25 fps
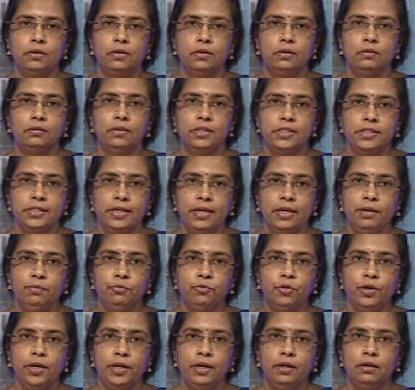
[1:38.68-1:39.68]
The same
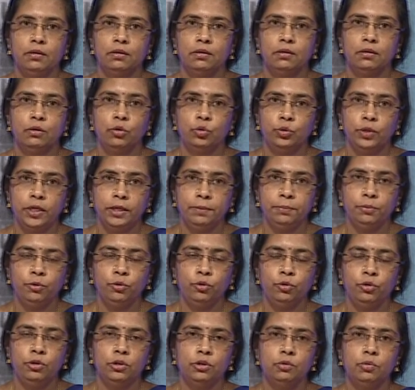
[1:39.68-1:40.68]
way,
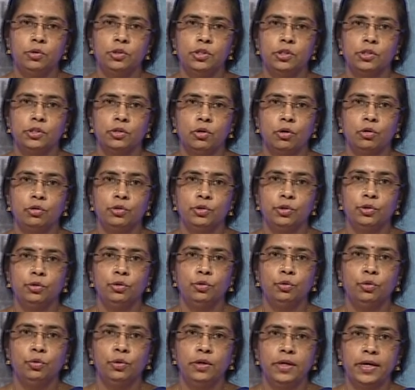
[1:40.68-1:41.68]
Udaipur, which is also
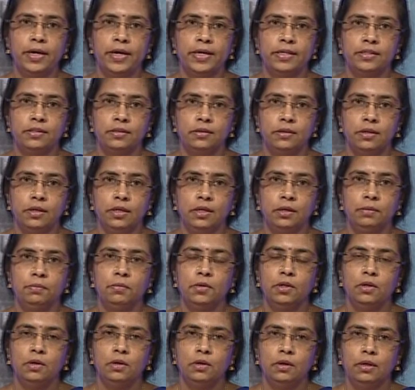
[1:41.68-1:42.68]
known as the
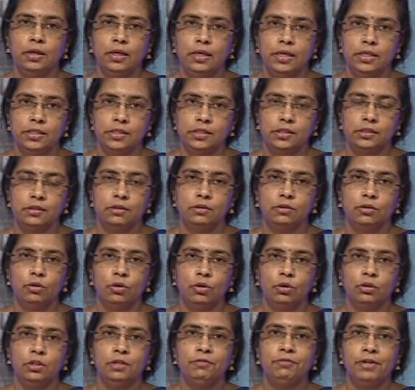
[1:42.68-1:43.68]
East
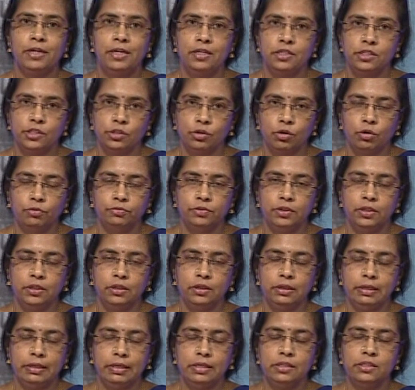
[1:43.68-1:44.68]
or the Venice of the
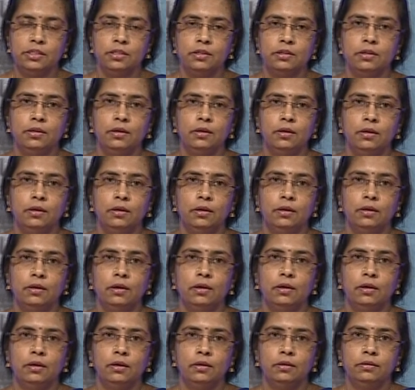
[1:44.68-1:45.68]
East,
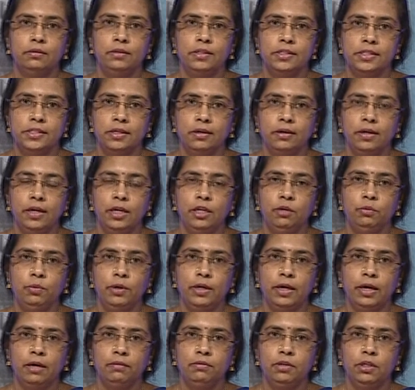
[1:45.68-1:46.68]
this again we
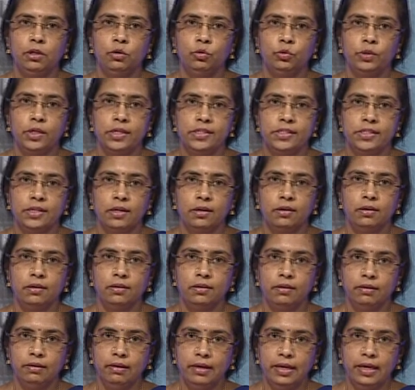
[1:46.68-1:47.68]
have the Uday Sagar
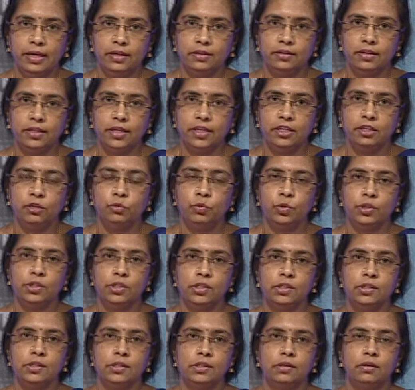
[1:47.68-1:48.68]
lake there, which is